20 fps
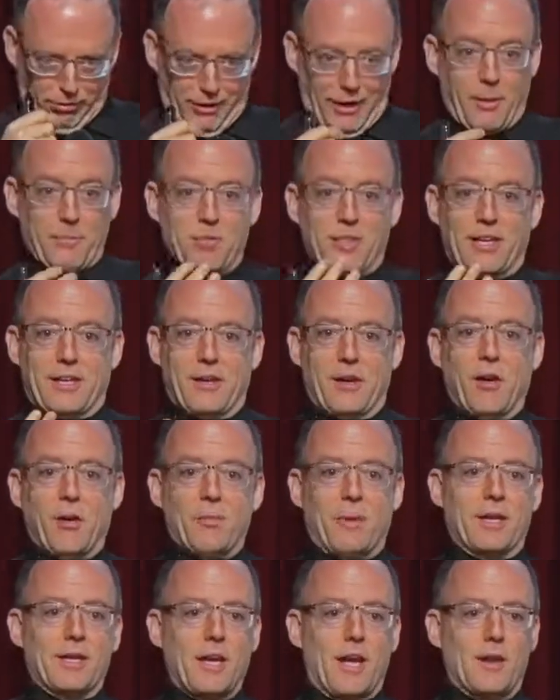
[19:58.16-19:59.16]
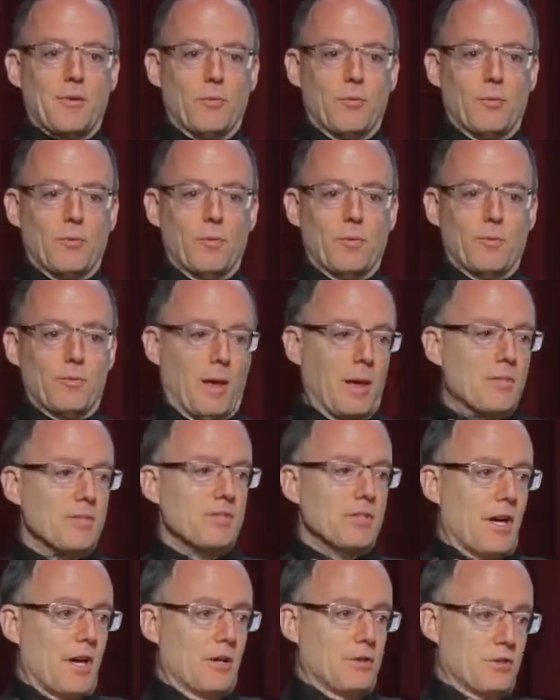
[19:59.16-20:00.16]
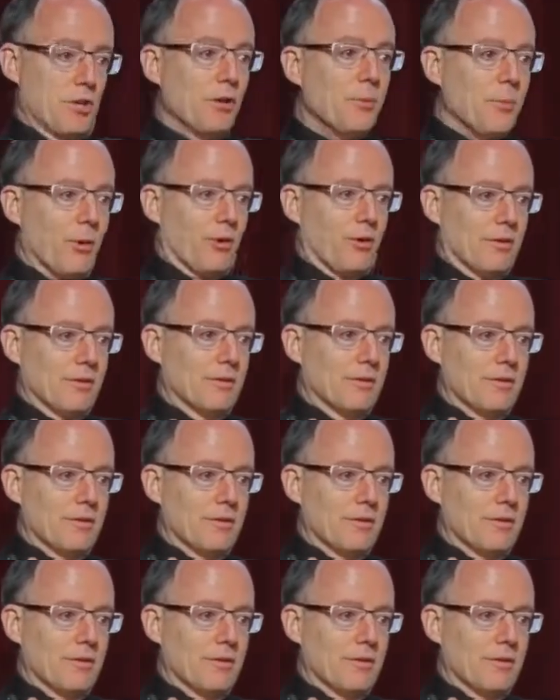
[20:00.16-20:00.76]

and I'm thinking, oh my God, maybe he's got a tumor.